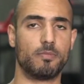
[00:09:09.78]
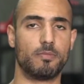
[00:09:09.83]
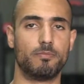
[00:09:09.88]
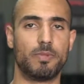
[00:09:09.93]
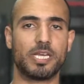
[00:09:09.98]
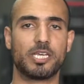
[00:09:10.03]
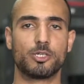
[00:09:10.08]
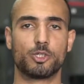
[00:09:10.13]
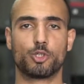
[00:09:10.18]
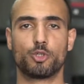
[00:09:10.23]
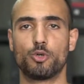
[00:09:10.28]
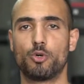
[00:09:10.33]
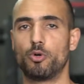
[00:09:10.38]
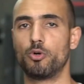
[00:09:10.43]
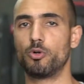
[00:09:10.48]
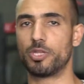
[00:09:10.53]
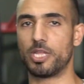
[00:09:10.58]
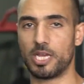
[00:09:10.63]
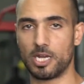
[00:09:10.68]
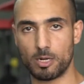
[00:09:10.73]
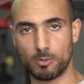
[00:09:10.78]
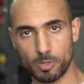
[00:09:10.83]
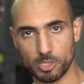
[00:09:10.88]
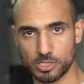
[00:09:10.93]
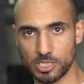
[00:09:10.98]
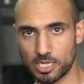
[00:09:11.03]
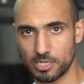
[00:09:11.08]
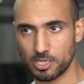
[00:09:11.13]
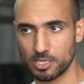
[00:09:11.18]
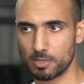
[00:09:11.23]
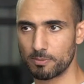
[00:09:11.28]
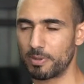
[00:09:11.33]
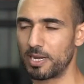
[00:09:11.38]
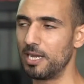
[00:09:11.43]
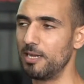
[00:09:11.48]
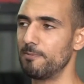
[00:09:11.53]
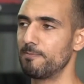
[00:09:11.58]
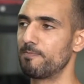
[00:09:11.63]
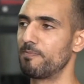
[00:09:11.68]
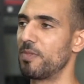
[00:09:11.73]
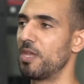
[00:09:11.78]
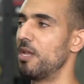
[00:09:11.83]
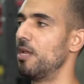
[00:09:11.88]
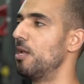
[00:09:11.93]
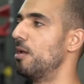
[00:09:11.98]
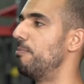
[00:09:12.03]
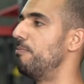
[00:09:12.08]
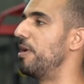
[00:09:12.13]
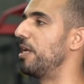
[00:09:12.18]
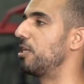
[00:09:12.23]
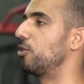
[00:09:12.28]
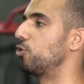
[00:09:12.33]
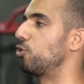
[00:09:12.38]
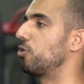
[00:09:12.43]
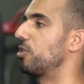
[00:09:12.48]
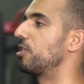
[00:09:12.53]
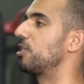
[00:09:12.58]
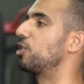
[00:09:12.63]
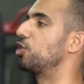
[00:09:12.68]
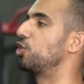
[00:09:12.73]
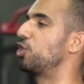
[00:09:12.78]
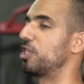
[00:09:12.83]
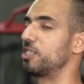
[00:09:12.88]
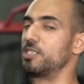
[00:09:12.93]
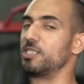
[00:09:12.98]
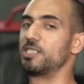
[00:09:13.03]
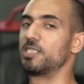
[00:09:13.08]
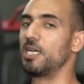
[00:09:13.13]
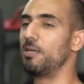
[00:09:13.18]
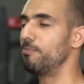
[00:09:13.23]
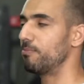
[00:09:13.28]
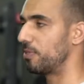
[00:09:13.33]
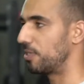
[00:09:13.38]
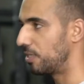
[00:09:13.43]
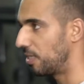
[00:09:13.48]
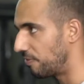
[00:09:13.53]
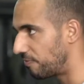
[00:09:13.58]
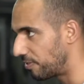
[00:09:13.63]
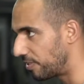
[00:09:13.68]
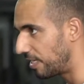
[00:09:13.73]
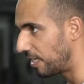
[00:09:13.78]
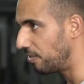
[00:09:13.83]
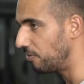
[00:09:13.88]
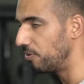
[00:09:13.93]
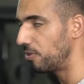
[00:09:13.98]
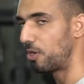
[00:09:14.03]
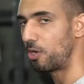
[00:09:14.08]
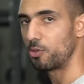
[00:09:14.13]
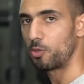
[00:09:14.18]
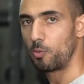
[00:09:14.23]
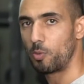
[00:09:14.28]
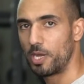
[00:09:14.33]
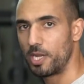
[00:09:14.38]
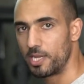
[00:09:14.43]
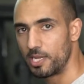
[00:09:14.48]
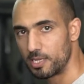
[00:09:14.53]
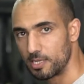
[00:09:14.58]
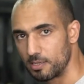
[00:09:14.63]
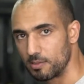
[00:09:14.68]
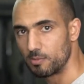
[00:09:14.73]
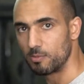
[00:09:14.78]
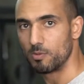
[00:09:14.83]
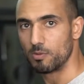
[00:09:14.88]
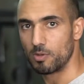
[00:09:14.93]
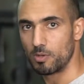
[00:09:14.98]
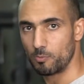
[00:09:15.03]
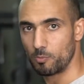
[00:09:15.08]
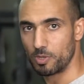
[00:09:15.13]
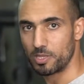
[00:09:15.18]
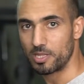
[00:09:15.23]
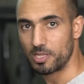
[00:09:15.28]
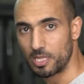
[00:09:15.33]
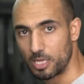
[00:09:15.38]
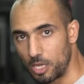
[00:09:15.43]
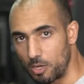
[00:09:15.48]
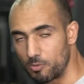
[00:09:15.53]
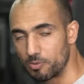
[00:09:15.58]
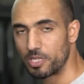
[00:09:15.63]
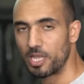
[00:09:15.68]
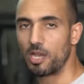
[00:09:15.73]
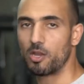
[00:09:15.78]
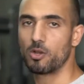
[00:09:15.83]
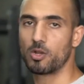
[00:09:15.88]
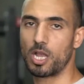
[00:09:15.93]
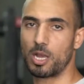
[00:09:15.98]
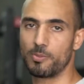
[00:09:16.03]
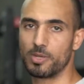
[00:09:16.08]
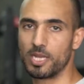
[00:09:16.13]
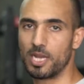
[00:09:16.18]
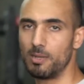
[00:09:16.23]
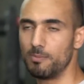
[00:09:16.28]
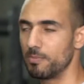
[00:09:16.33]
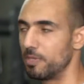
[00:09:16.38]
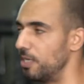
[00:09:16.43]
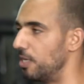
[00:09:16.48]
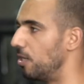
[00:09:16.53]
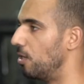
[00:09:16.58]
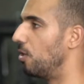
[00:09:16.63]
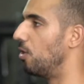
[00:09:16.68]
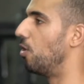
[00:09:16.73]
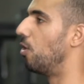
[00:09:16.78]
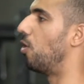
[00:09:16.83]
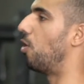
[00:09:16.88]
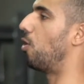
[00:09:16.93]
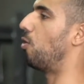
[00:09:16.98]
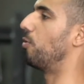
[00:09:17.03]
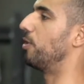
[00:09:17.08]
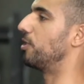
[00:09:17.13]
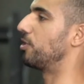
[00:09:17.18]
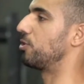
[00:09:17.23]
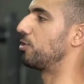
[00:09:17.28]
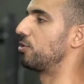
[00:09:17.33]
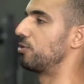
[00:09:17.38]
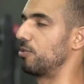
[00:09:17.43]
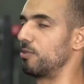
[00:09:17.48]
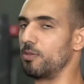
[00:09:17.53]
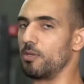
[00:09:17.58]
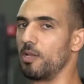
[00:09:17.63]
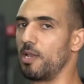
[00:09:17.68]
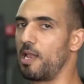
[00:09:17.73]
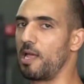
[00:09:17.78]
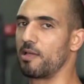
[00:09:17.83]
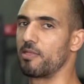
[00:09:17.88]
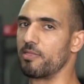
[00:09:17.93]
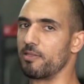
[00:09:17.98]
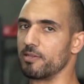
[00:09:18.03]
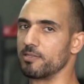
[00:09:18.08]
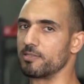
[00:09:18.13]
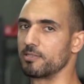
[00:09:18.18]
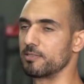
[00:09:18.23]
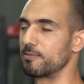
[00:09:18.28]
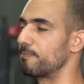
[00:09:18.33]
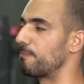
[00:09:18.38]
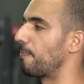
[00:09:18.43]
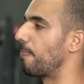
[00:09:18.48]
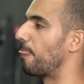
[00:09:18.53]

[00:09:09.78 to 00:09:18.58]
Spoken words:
making sure the elbows are under the bar, making sure that the chest is up, never down on the way, whether they're going down or coming up, always like this.